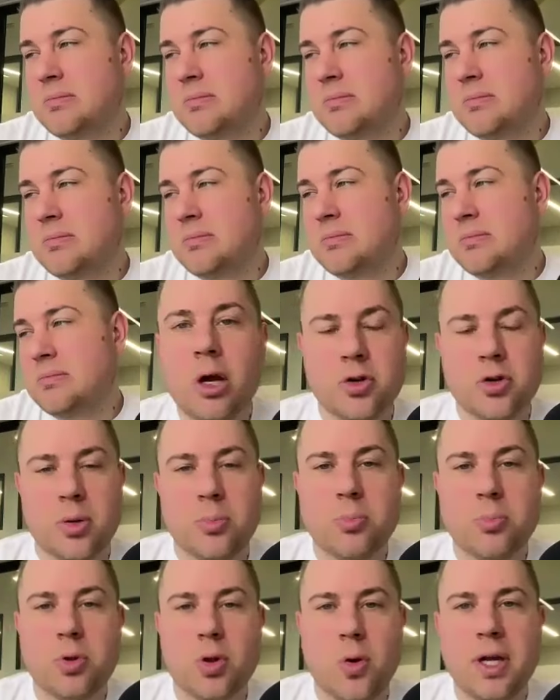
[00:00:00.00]
probably under
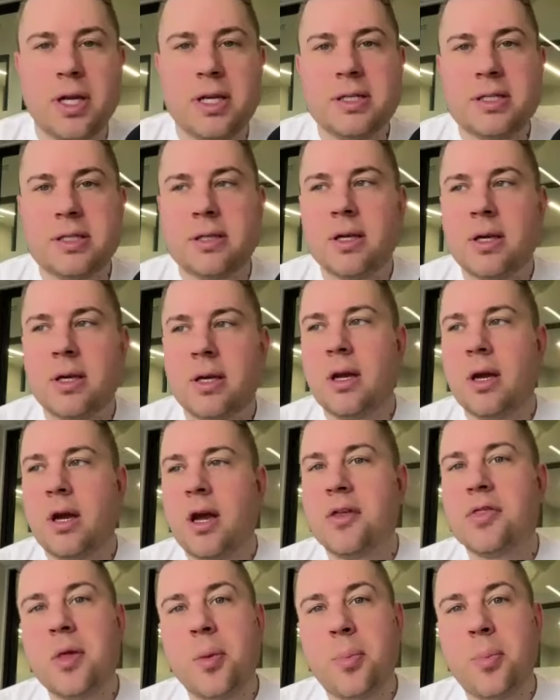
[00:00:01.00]
100 employees,
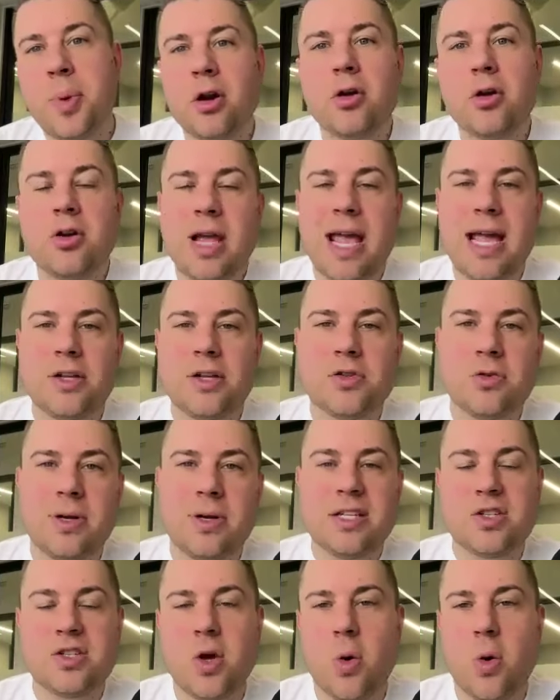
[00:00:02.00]
the barrier to
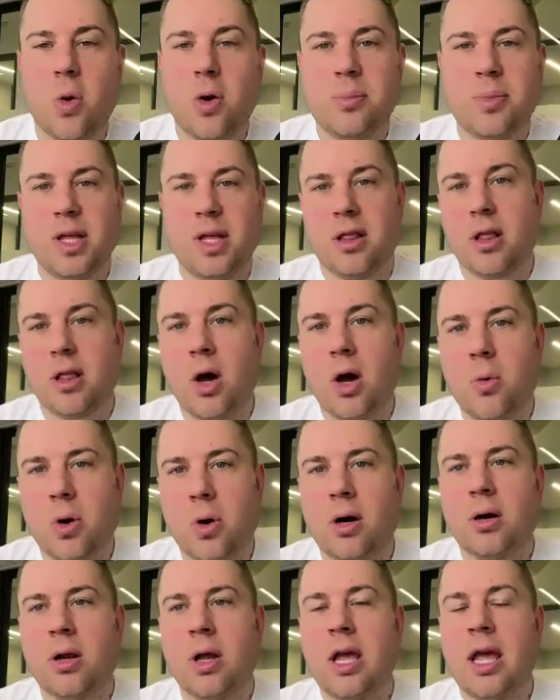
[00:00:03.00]
entry is going to be
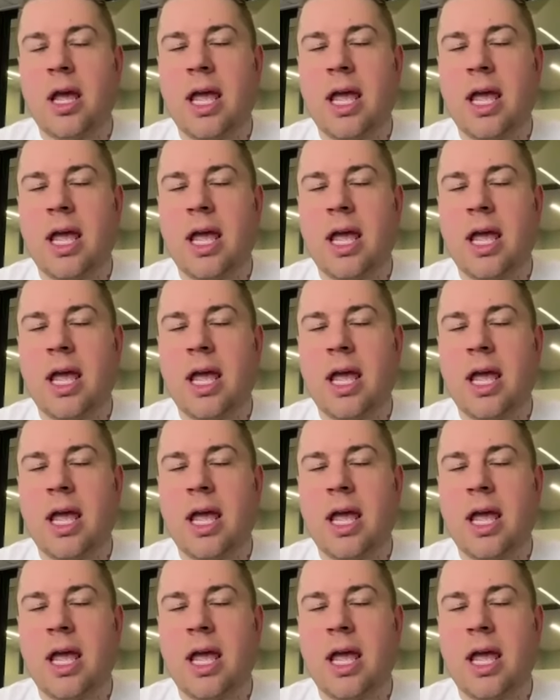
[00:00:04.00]
lower.